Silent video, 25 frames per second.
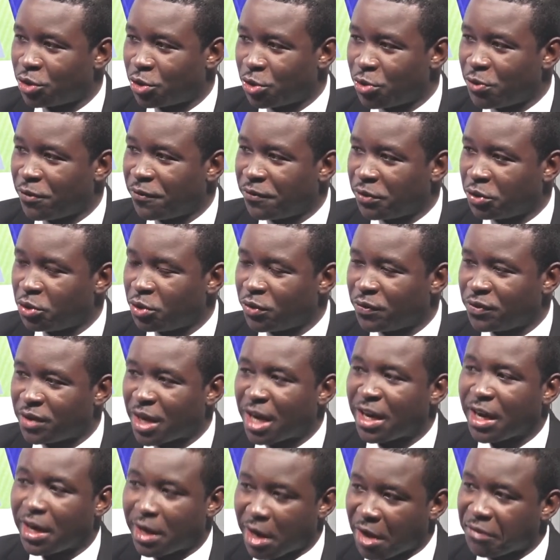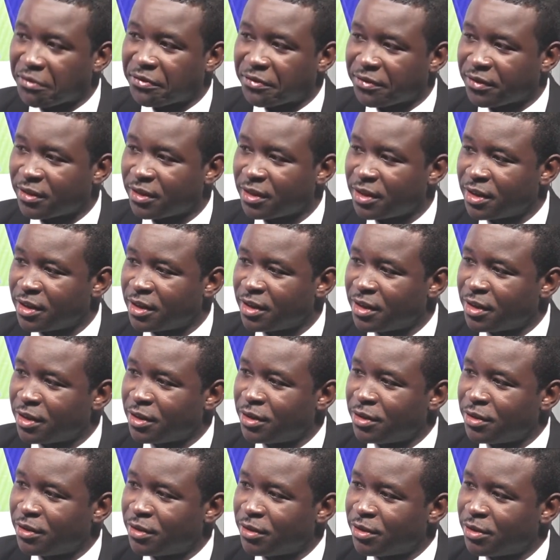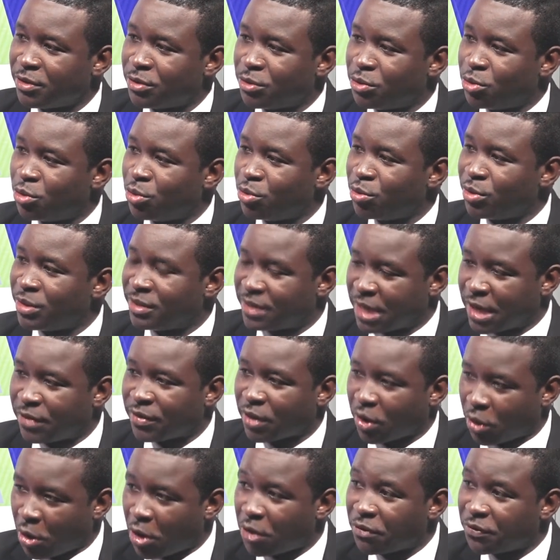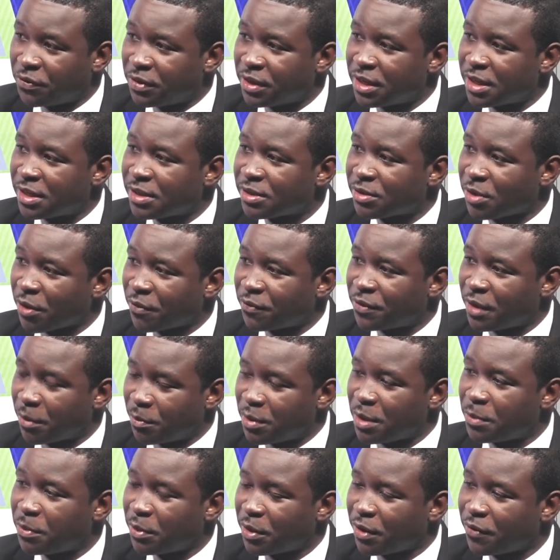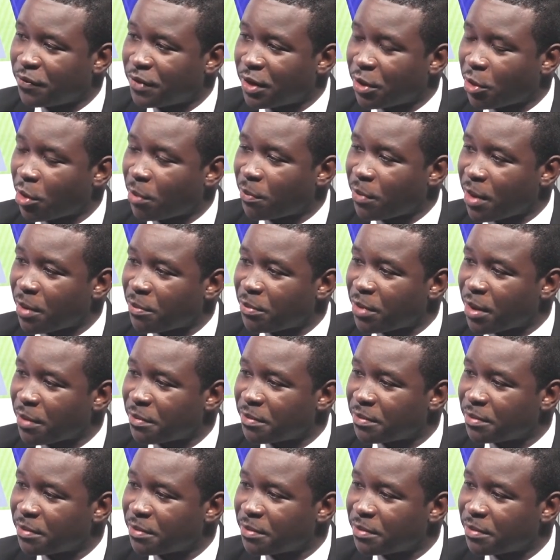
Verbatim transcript: Do you feel you've done enough to retain the confidence of the people of Ningo-Prampram?